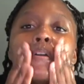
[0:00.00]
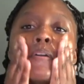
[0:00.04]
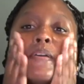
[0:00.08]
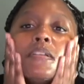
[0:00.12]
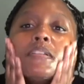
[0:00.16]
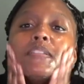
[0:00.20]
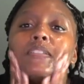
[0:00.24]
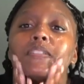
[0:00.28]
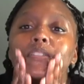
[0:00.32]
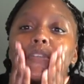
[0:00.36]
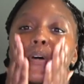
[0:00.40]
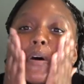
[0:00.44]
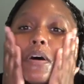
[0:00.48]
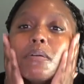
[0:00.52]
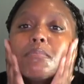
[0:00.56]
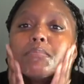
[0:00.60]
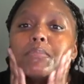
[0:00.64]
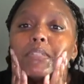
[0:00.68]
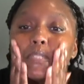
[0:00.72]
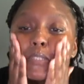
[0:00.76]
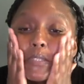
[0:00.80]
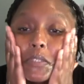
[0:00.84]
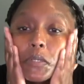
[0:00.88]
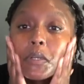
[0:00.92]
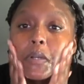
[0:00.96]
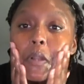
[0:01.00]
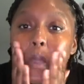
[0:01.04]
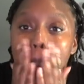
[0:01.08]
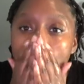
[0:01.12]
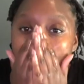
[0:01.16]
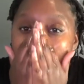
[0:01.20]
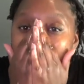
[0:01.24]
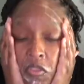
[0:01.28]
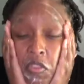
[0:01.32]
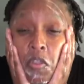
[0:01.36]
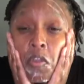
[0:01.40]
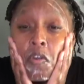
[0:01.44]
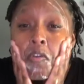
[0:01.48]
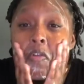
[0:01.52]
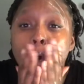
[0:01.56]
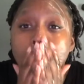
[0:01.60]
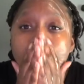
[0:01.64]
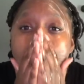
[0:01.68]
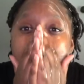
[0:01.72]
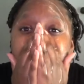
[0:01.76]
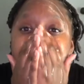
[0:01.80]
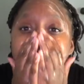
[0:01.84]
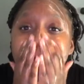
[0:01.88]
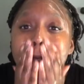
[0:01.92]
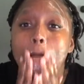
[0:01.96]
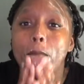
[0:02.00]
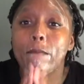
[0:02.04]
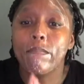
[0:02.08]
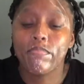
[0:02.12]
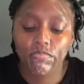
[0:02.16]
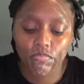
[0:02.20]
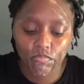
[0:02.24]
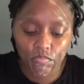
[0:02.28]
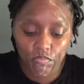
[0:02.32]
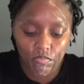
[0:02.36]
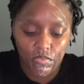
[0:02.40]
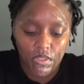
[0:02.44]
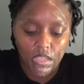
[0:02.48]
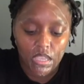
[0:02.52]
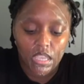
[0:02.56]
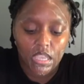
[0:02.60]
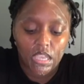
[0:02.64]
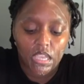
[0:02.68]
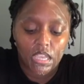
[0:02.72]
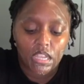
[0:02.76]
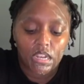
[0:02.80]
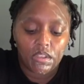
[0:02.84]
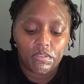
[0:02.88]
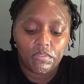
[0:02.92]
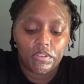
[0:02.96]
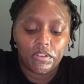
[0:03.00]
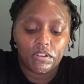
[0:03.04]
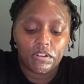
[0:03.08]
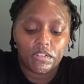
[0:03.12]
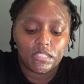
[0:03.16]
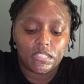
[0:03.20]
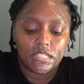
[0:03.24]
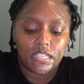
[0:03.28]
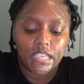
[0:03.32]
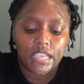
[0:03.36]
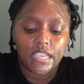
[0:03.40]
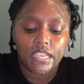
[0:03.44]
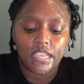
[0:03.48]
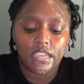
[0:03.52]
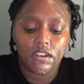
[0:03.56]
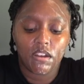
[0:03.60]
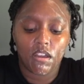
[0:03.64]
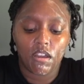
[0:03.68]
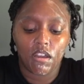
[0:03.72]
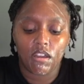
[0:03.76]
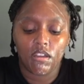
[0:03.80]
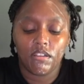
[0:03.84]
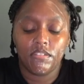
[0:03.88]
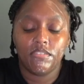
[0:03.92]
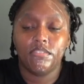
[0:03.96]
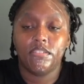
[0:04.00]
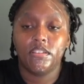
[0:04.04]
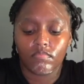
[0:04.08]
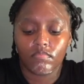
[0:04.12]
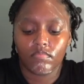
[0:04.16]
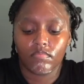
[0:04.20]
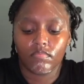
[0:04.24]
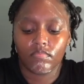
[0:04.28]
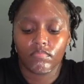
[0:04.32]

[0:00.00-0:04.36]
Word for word: And so I'm just gonna do the, we're gonna take it off